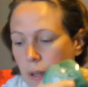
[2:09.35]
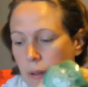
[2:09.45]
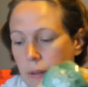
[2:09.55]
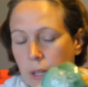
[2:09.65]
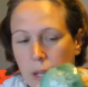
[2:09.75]
I
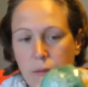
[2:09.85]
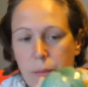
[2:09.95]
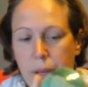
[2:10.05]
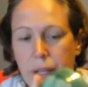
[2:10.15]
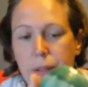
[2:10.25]
used the end of a
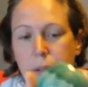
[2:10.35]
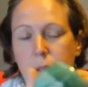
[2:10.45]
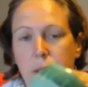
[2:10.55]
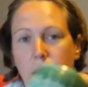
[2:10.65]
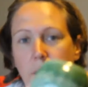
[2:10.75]

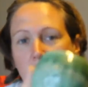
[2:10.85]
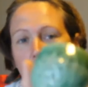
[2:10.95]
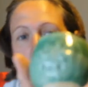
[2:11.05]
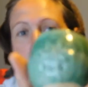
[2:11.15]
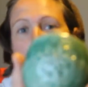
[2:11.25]
pencil to
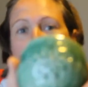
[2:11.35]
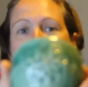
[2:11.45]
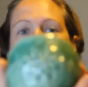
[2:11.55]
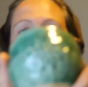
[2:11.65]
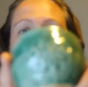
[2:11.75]
create
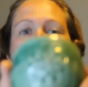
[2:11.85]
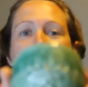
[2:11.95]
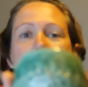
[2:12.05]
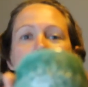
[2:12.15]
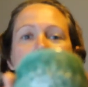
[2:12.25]

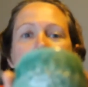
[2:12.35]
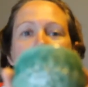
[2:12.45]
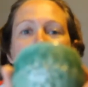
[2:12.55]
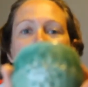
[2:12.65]
this